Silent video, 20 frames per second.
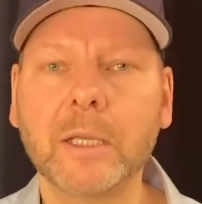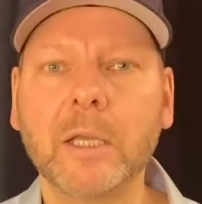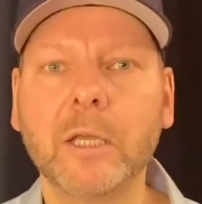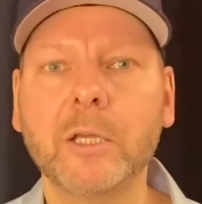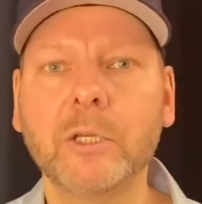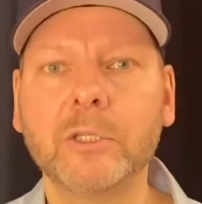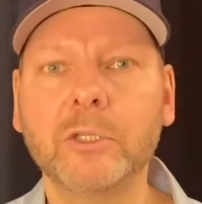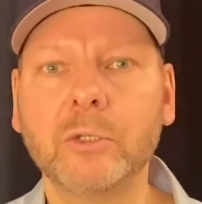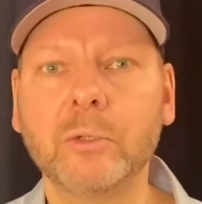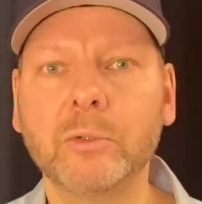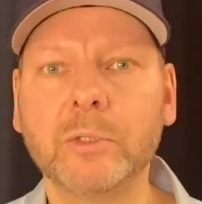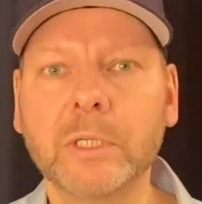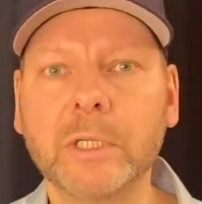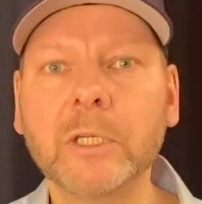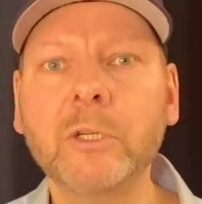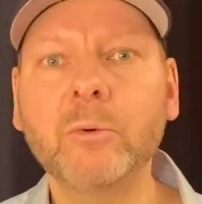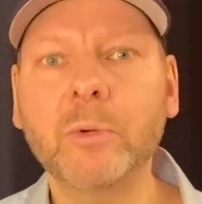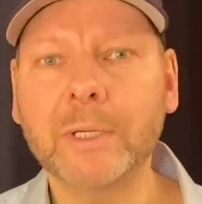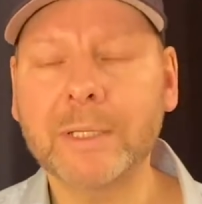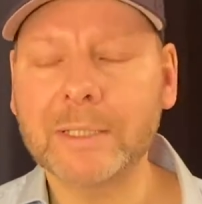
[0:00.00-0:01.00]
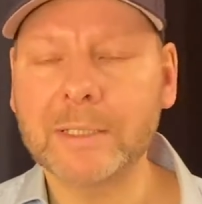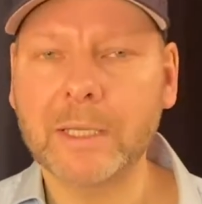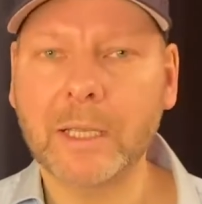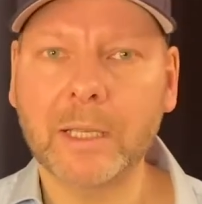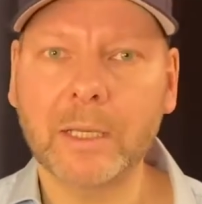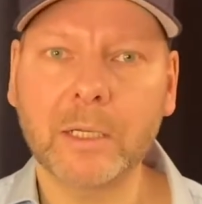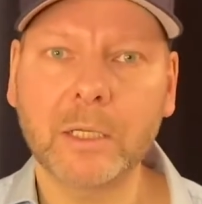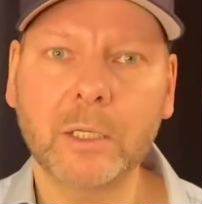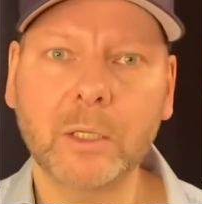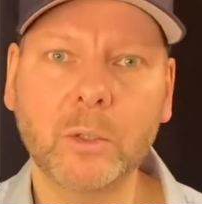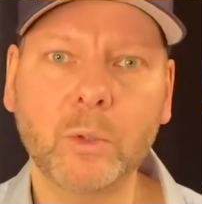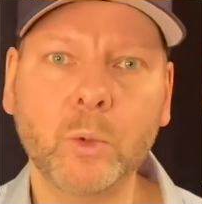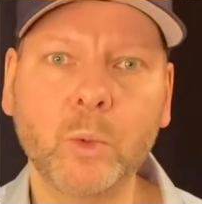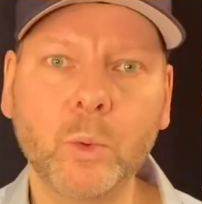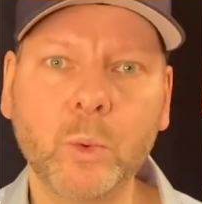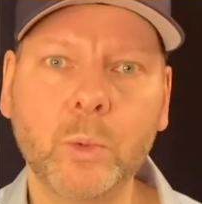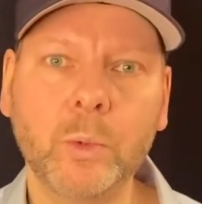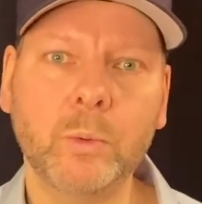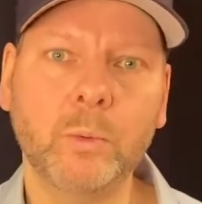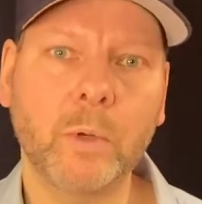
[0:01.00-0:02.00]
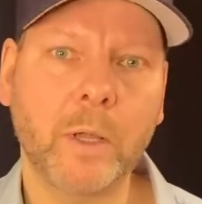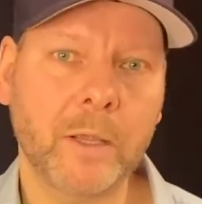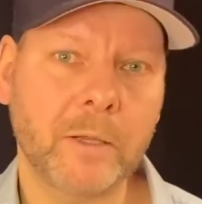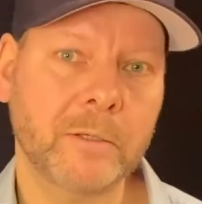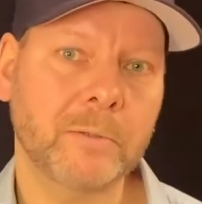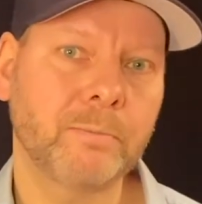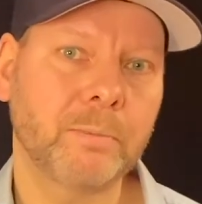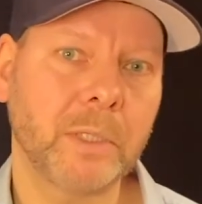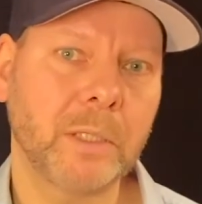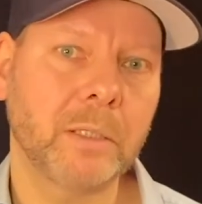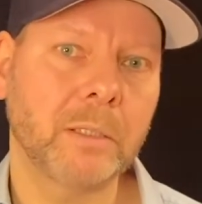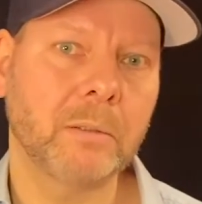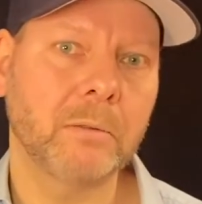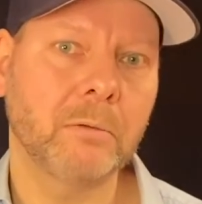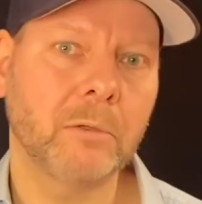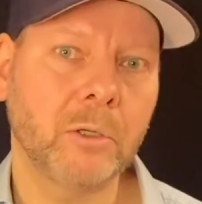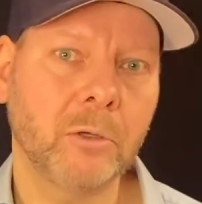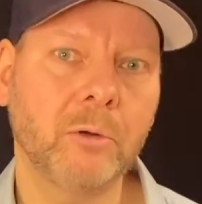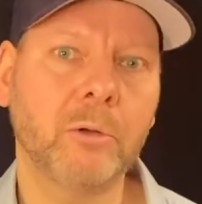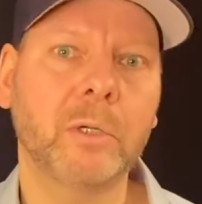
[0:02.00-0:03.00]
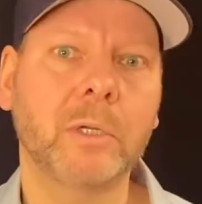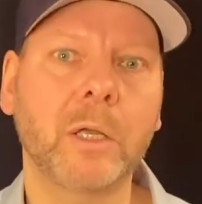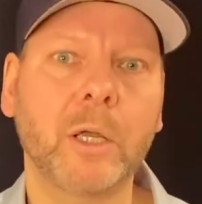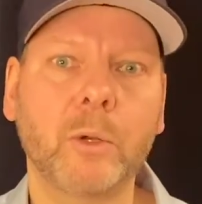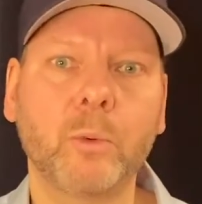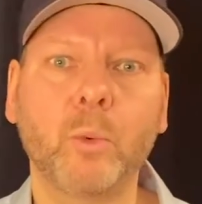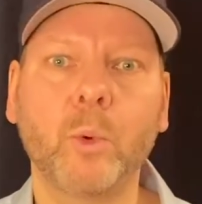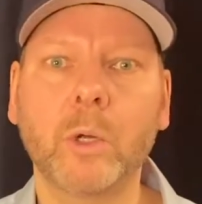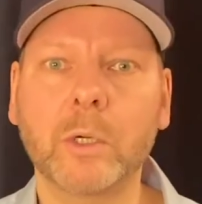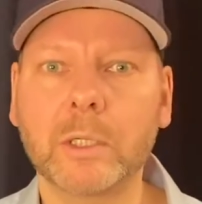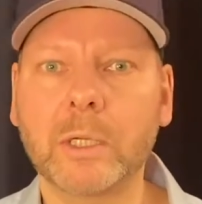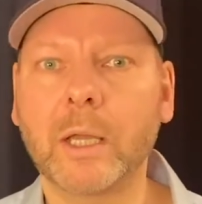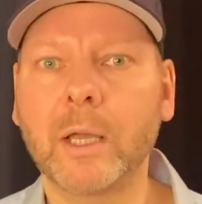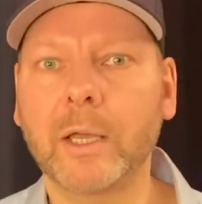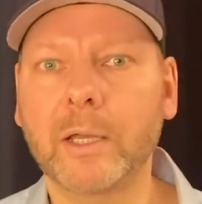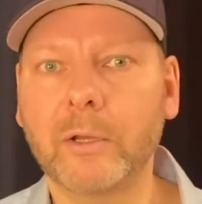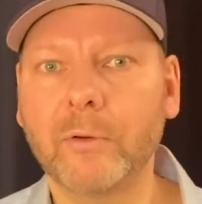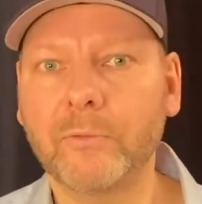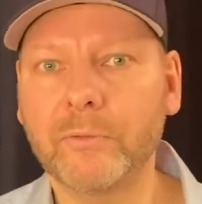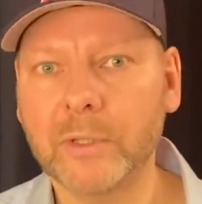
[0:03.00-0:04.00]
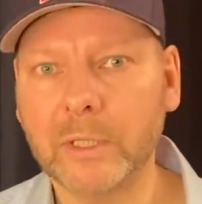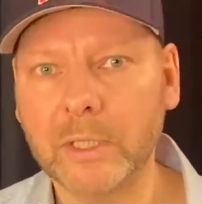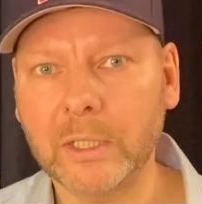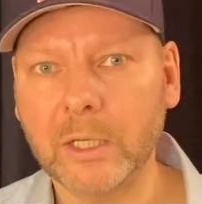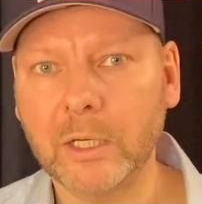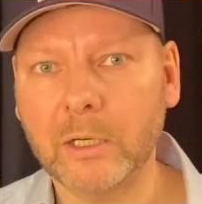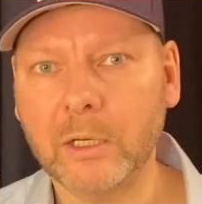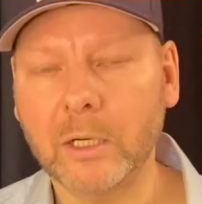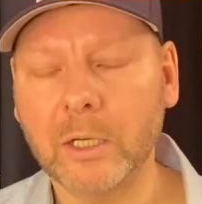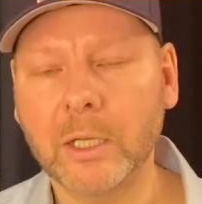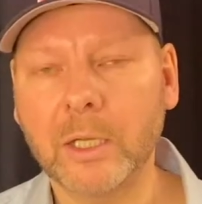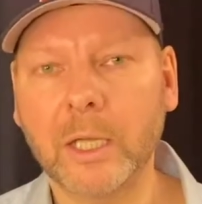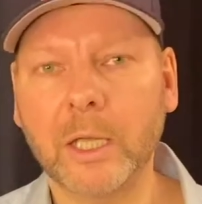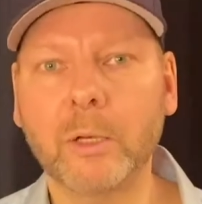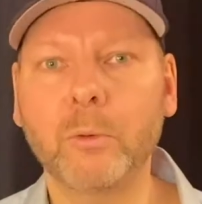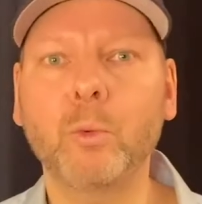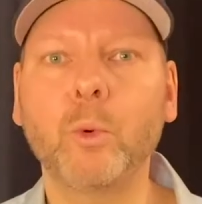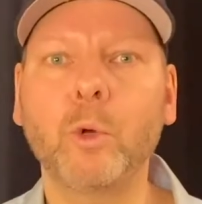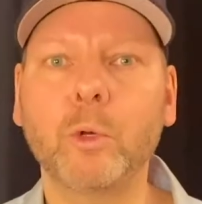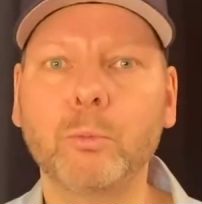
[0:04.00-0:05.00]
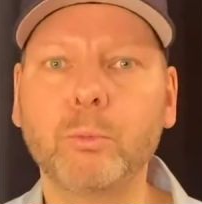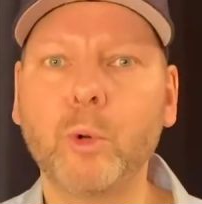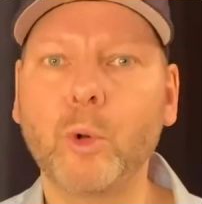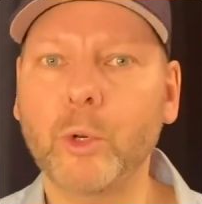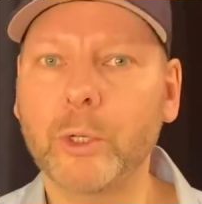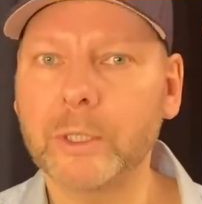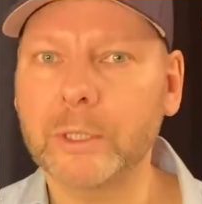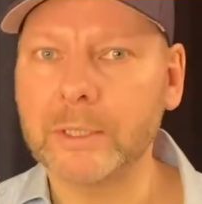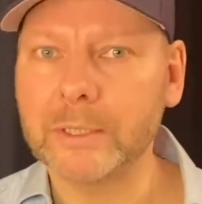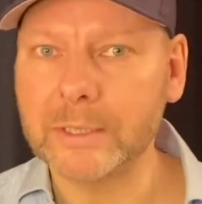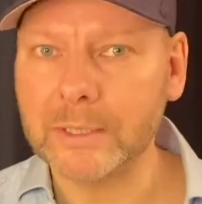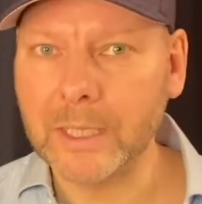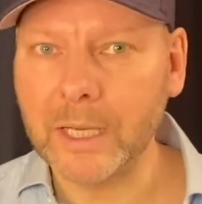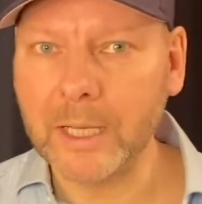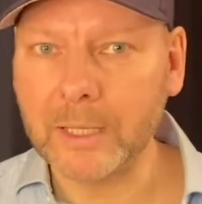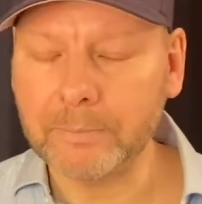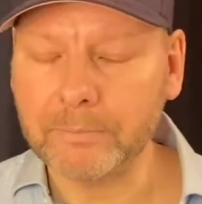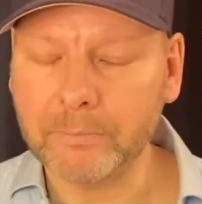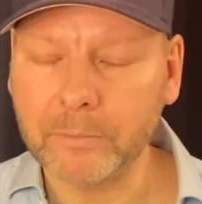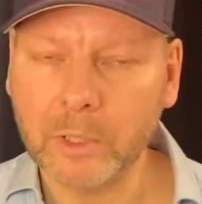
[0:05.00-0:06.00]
so they know exactly who has been looked at what kind of data at what point in time.